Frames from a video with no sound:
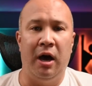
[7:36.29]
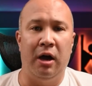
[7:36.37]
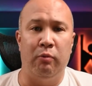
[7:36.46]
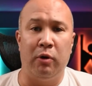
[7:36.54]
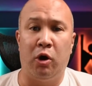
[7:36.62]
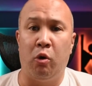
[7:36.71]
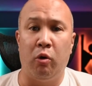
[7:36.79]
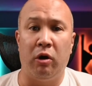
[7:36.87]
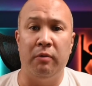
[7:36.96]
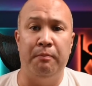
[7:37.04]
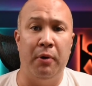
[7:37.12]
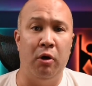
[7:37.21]

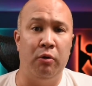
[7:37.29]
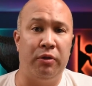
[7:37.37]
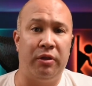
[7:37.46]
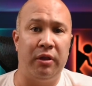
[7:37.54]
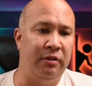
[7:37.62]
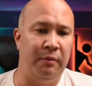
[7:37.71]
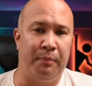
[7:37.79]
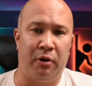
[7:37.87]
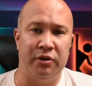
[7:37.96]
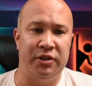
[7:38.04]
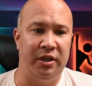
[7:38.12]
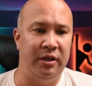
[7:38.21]
record both the
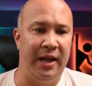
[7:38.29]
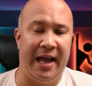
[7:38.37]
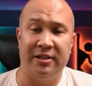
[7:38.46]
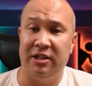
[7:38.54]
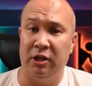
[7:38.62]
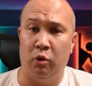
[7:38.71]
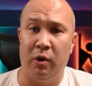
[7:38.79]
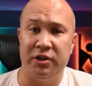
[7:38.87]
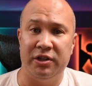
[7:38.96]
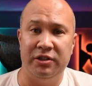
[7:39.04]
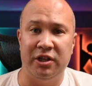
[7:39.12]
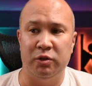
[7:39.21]
person asking the
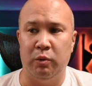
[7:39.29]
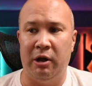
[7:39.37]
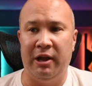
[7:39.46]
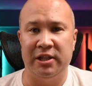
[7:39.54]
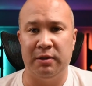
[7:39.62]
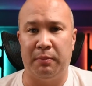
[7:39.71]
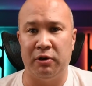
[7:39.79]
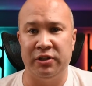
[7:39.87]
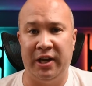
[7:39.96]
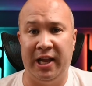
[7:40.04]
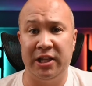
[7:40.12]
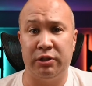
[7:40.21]
questions as well as the person
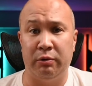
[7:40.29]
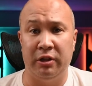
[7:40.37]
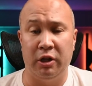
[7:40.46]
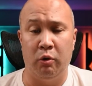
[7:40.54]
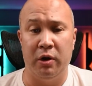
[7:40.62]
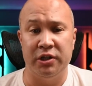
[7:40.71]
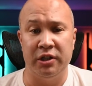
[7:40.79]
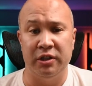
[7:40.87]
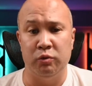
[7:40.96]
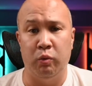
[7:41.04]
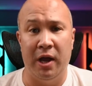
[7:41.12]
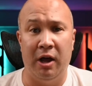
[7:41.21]
answering the questions.
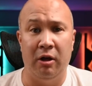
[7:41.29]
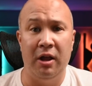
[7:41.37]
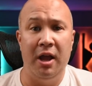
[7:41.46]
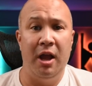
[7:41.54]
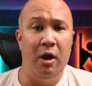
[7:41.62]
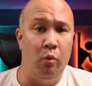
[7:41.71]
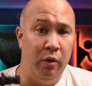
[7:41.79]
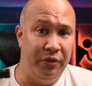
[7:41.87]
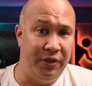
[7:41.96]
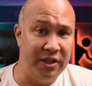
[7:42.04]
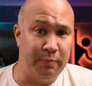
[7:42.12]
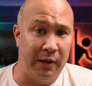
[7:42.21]
Well, with
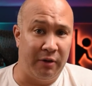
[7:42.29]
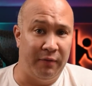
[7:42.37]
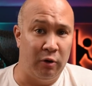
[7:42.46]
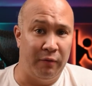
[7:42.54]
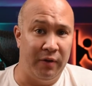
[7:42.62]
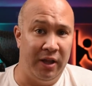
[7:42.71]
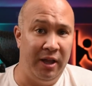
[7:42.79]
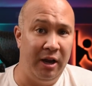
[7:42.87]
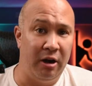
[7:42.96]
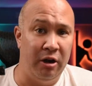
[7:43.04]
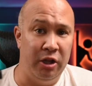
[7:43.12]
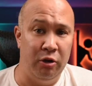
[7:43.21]
this microphone over
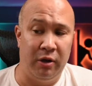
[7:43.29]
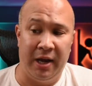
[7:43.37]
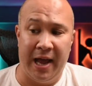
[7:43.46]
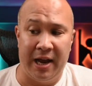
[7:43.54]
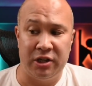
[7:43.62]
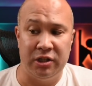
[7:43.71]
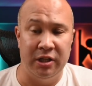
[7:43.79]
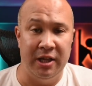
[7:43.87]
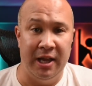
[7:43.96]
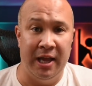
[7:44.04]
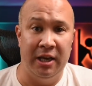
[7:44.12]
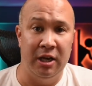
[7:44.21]
here, you can
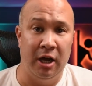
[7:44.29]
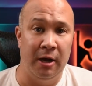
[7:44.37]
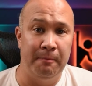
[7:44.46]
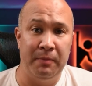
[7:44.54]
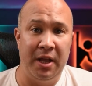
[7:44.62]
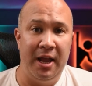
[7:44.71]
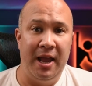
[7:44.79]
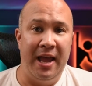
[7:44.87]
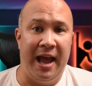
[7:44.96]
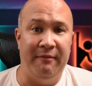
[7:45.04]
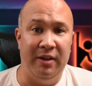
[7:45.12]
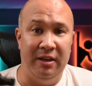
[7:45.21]
actually end up
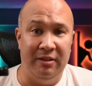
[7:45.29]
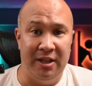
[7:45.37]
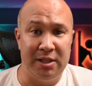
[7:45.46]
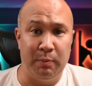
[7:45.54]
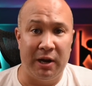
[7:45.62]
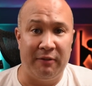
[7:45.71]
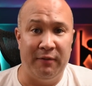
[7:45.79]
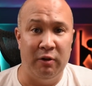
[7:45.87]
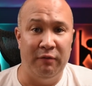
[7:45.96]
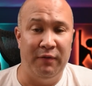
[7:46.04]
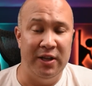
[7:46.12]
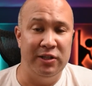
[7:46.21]
having this
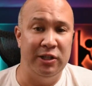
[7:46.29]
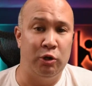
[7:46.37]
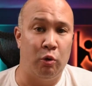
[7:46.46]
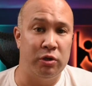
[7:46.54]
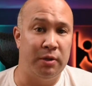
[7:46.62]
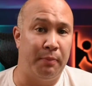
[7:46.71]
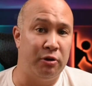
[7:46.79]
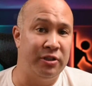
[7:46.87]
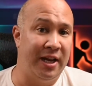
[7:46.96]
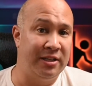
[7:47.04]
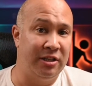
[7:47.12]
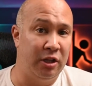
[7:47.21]
microphone facing towards the person
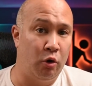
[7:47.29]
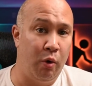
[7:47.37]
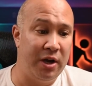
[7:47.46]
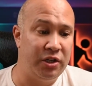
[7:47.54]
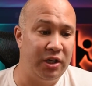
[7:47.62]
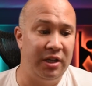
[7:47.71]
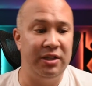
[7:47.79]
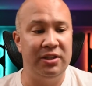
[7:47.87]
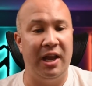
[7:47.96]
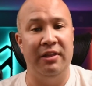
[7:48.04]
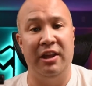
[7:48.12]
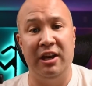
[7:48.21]
asking the questions,
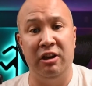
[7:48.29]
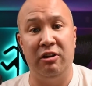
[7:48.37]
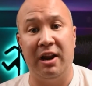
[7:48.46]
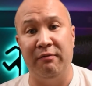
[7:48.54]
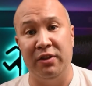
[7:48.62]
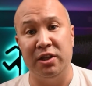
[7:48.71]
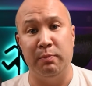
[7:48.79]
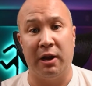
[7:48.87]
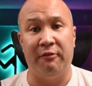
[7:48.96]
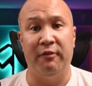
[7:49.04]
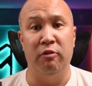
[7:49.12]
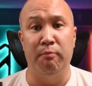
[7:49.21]
and then you can have this
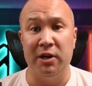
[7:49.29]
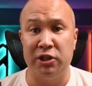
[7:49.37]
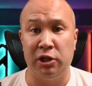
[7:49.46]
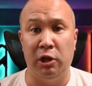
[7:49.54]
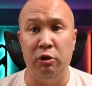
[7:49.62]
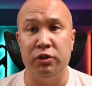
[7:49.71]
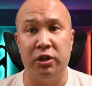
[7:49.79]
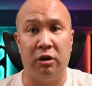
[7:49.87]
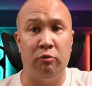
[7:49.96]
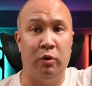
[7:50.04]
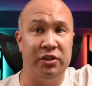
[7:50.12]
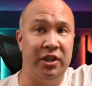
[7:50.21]
microphone much closer,
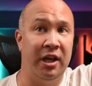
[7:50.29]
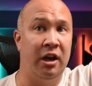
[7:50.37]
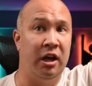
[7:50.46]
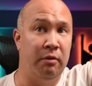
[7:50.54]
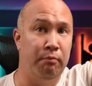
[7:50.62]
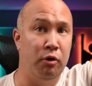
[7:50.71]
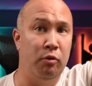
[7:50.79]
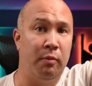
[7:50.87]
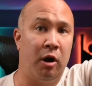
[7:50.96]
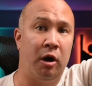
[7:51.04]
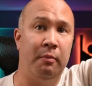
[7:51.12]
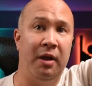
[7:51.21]
once again on a boom
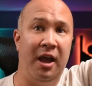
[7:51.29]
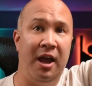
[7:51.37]
arm,